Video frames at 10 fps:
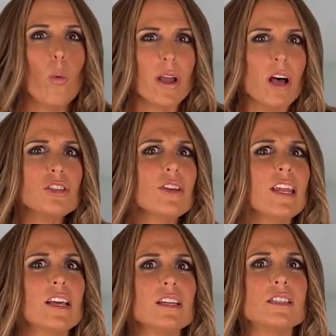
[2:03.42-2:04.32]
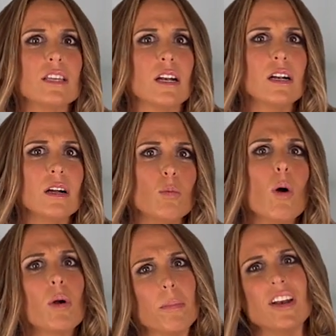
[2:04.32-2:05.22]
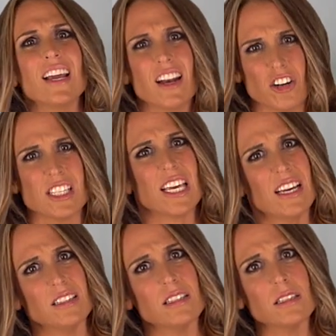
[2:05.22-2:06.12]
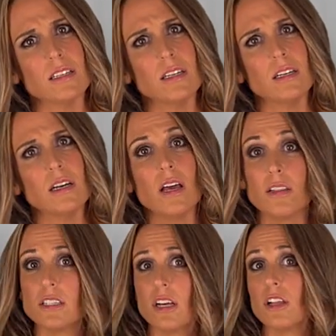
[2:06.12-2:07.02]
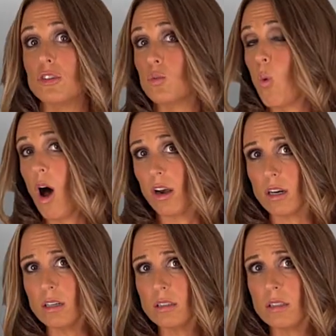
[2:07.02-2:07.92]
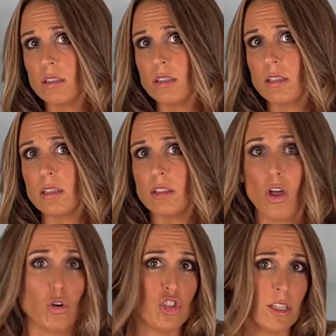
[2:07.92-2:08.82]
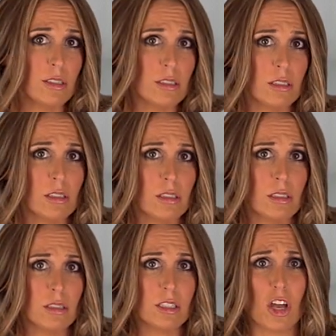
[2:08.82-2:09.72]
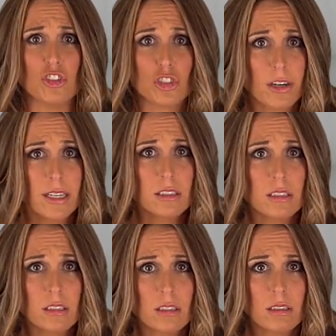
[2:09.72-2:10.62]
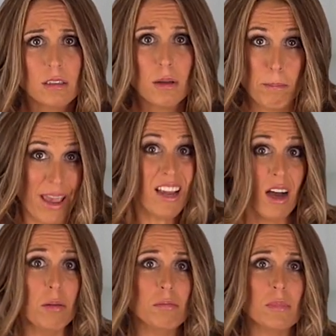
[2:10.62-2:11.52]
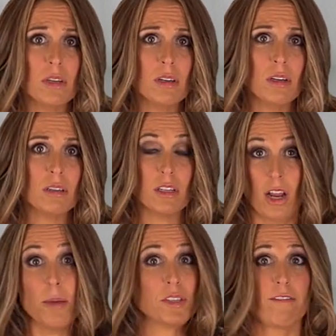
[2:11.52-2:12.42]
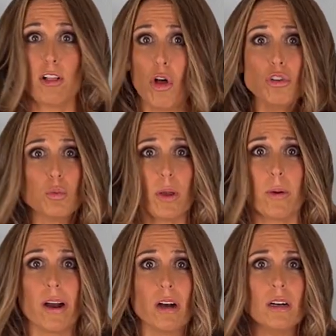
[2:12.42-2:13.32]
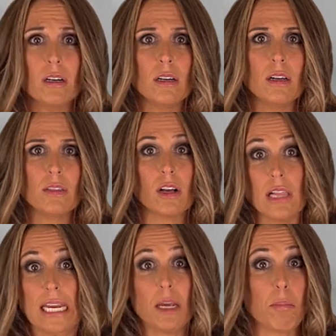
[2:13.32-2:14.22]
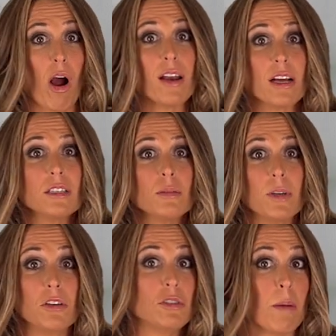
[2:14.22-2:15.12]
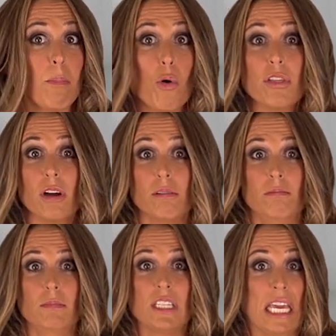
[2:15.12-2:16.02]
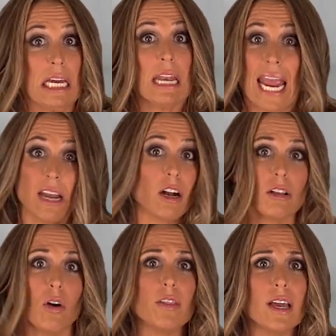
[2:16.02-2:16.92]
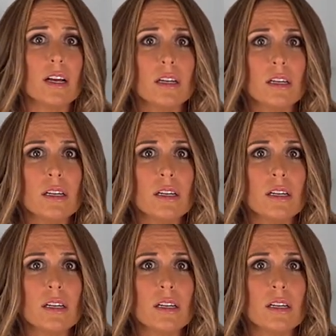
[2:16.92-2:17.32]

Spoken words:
We also need to consider what we're putting on our skins. This includes water, lotions, sunscreens, makeup, the types of clothes we wear, the cleaning products we use on both our skin and our clothing.